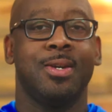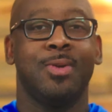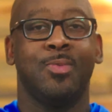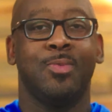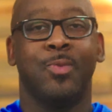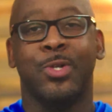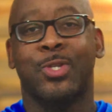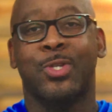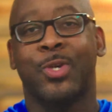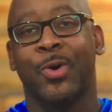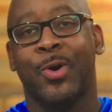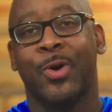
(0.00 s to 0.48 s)

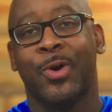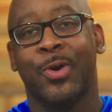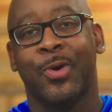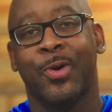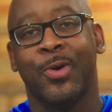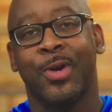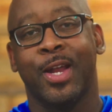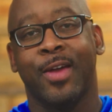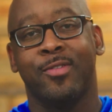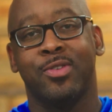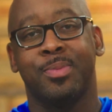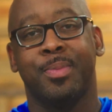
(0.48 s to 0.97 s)
What's going
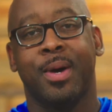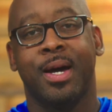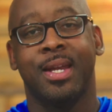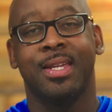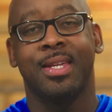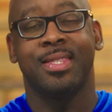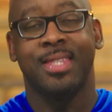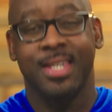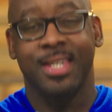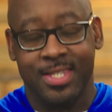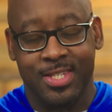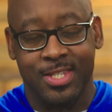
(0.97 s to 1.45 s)
on, everybody?
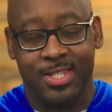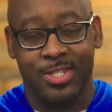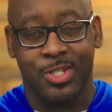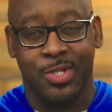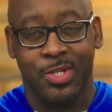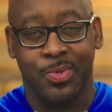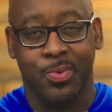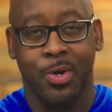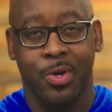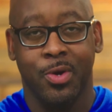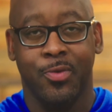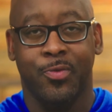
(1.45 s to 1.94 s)
This is
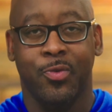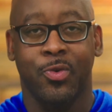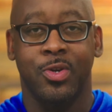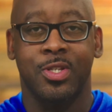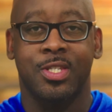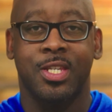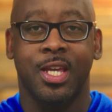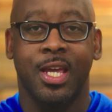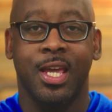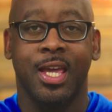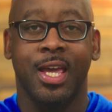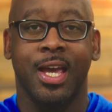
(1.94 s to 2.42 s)
Durell
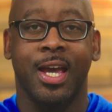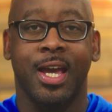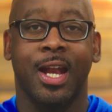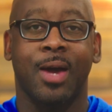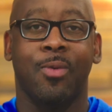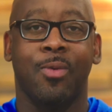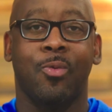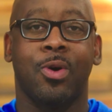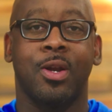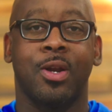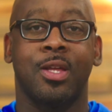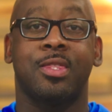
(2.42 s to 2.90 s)
Forte, and I
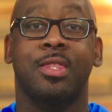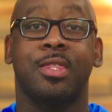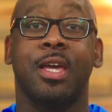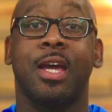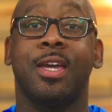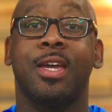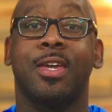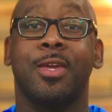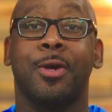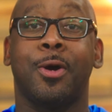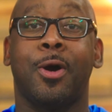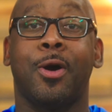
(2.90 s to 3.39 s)
want to
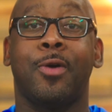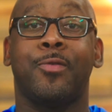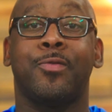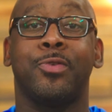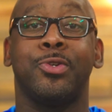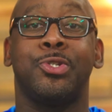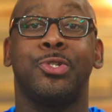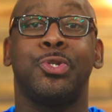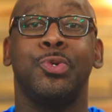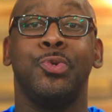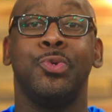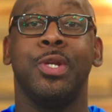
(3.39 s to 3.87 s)
thank y'all for
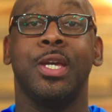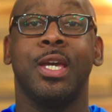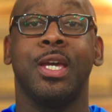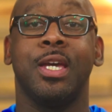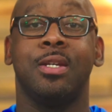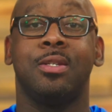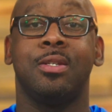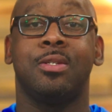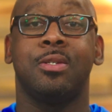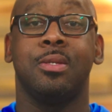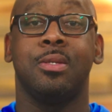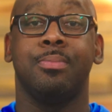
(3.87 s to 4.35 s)
tuning
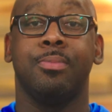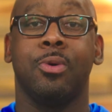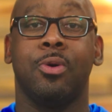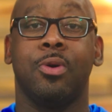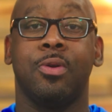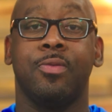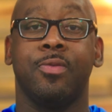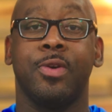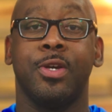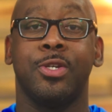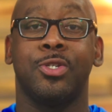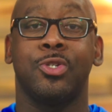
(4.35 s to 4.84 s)
in to the
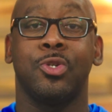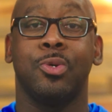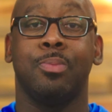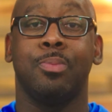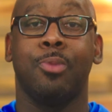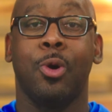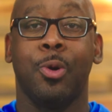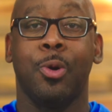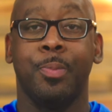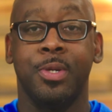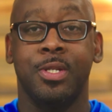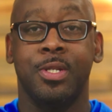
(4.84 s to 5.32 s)
Motivational
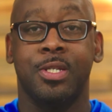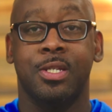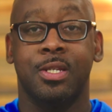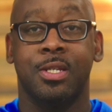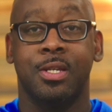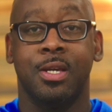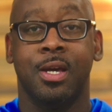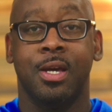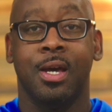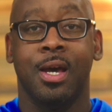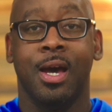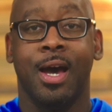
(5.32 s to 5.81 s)
Moment.
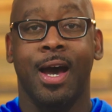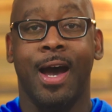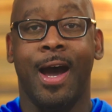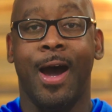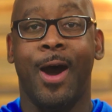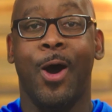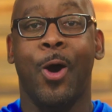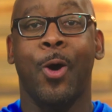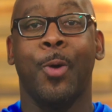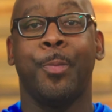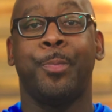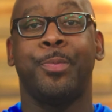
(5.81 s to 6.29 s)
I
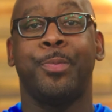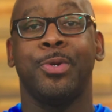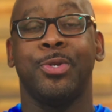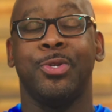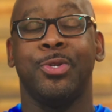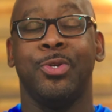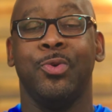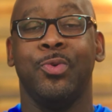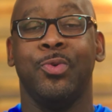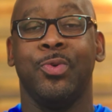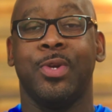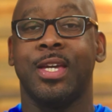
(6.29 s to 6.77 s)
hope
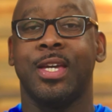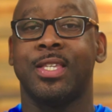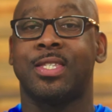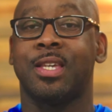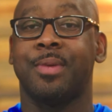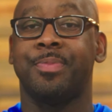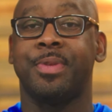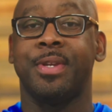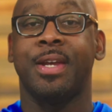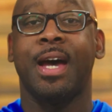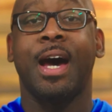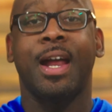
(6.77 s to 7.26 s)
you get
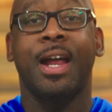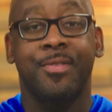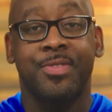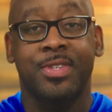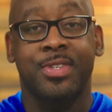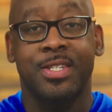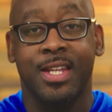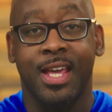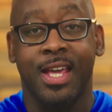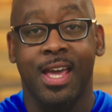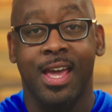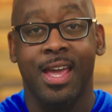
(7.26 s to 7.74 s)
something out of
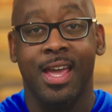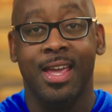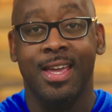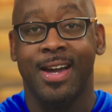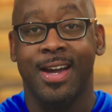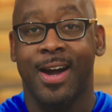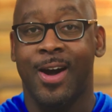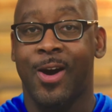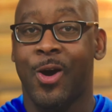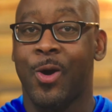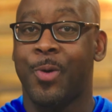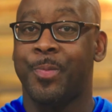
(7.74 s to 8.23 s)
today.
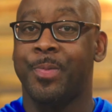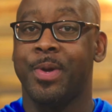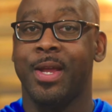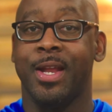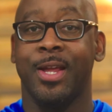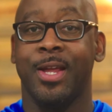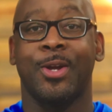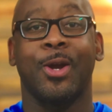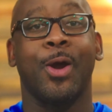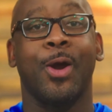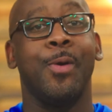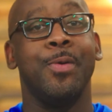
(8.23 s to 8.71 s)
I hope it
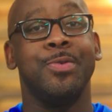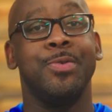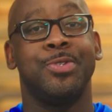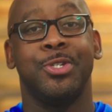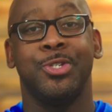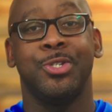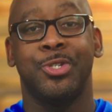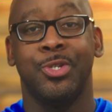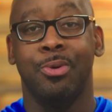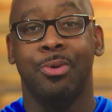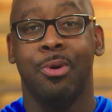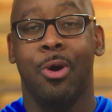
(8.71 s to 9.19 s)

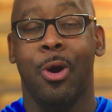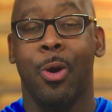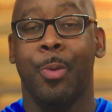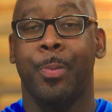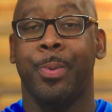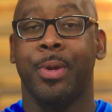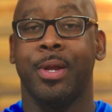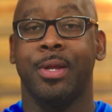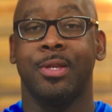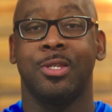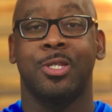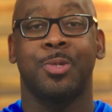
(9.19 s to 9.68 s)
encourages you. hope
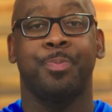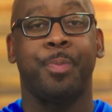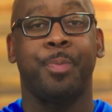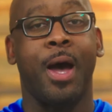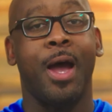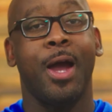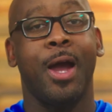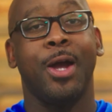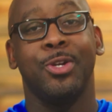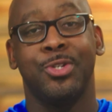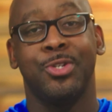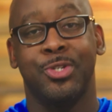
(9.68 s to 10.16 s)
it
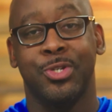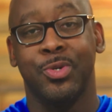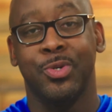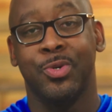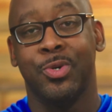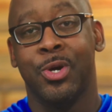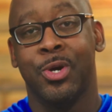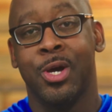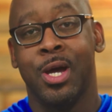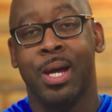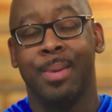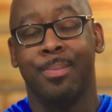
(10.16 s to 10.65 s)
inspires you.
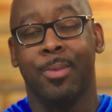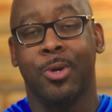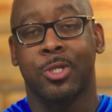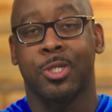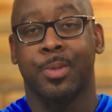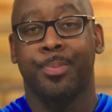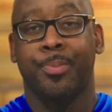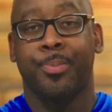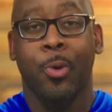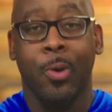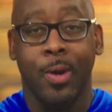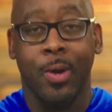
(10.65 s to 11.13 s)
Most
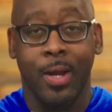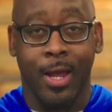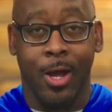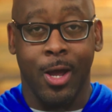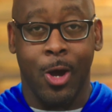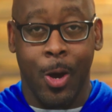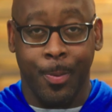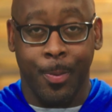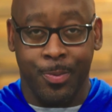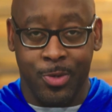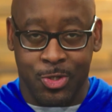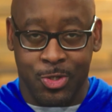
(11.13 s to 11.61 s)
importantly, I
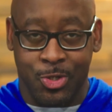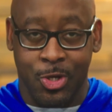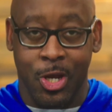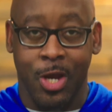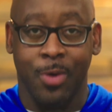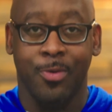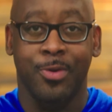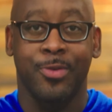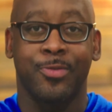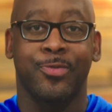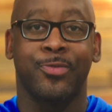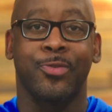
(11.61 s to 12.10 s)
hope you share it
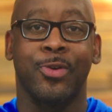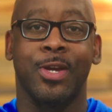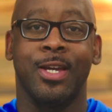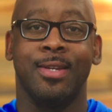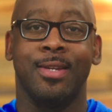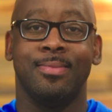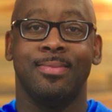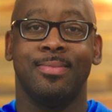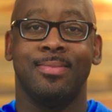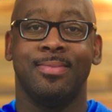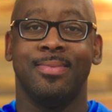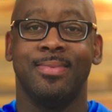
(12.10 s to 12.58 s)
with a friend.
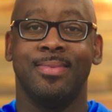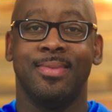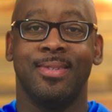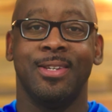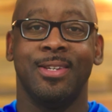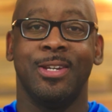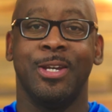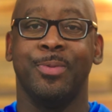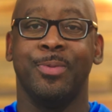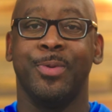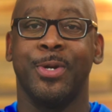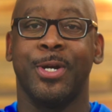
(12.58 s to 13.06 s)

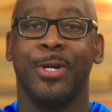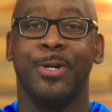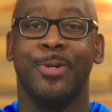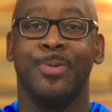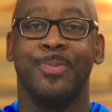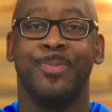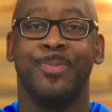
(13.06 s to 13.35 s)
Here we go.